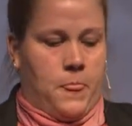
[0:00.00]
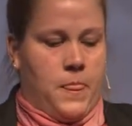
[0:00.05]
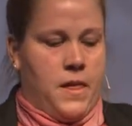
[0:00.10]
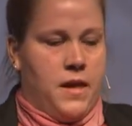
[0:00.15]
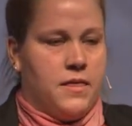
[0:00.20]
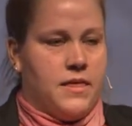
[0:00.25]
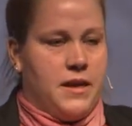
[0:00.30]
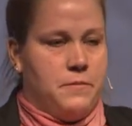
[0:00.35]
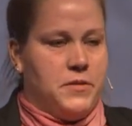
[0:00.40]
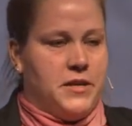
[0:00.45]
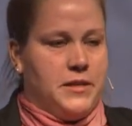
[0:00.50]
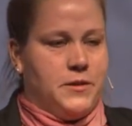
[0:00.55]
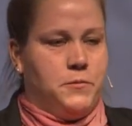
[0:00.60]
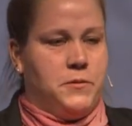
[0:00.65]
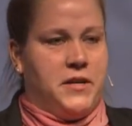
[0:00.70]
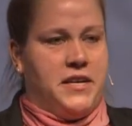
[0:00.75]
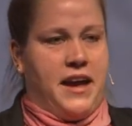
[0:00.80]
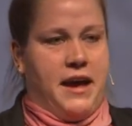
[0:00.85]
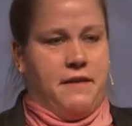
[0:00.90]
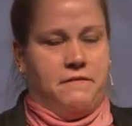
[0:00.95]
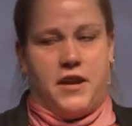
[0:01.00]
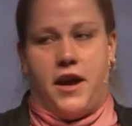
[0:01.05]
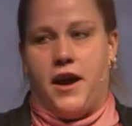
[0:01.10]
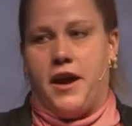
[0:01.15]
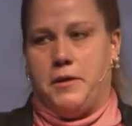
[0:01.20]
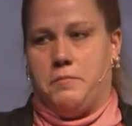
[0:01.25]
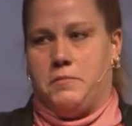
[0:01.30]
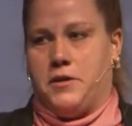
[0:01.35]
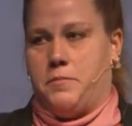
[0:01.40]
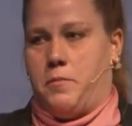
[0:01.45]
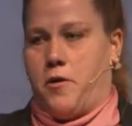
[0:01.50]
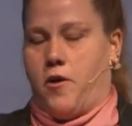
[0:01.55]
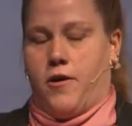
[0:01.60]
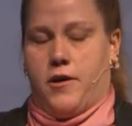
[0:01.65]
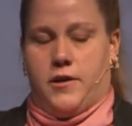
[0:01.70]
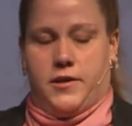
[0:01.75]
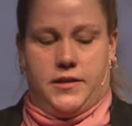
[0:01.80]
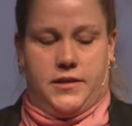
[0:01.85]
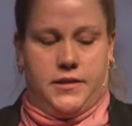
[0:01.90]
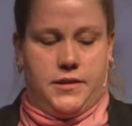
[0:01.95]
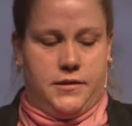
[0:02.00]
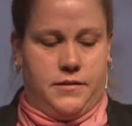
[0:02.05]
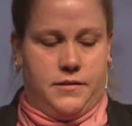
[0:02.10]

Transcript: That means we have time to pause.